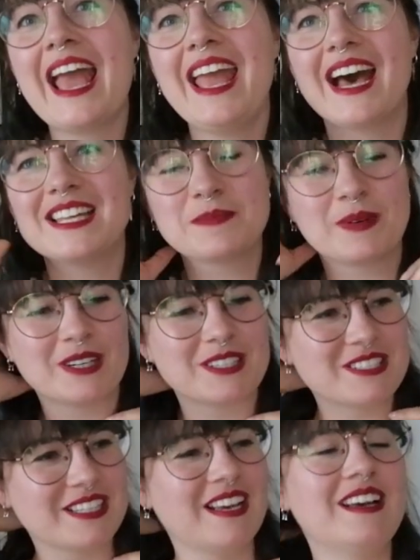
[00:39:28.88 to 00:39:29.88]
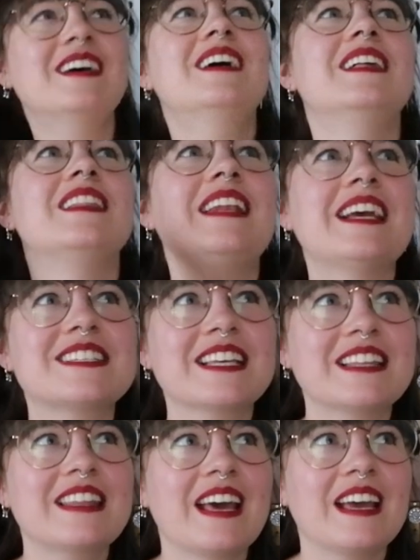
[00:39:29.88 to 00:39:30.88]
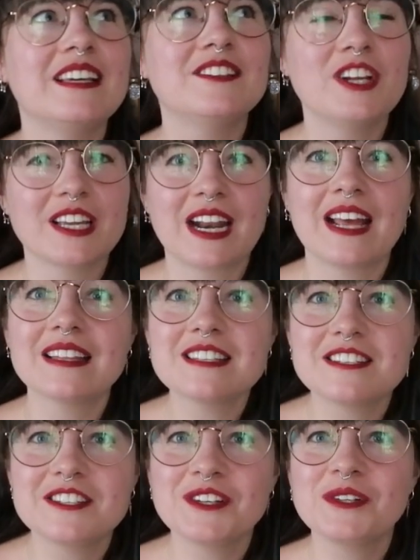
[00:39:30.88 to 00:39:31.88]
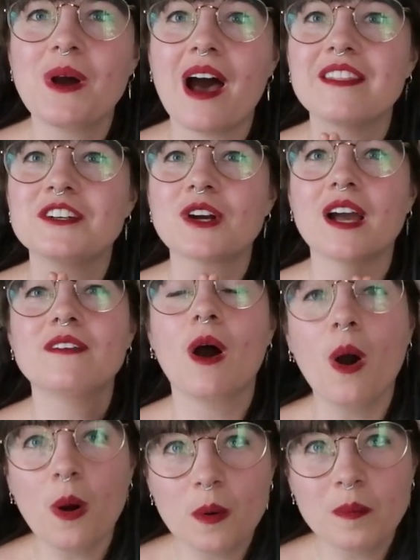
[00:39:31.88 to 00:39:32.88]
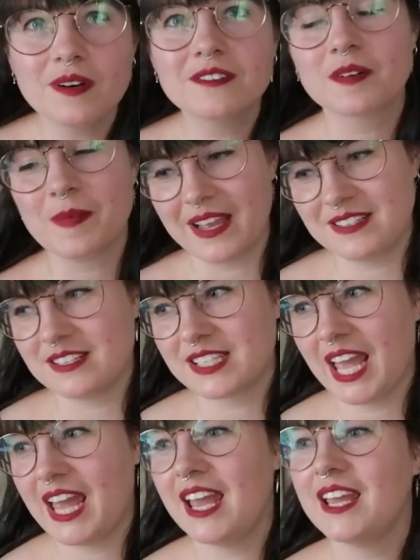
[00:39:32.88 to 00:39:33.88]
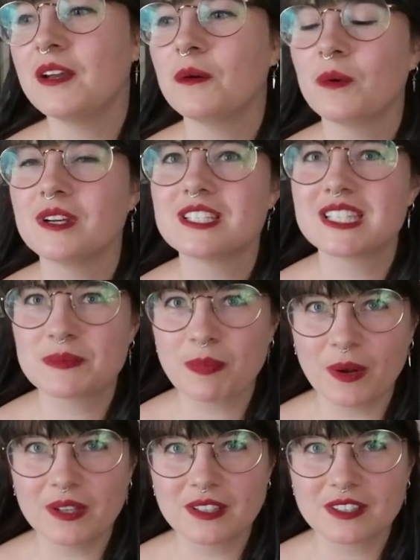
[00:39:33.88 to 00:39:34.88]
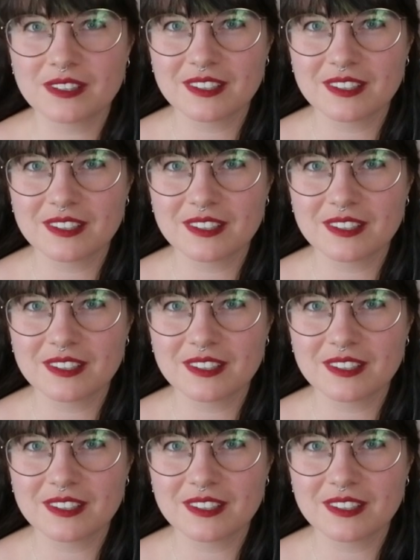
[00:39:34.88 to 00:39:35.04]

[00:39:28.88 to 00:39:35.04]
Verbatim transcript: Chaos books. The next thing that Jake and I listened to on the drive home from SSK was Spoiler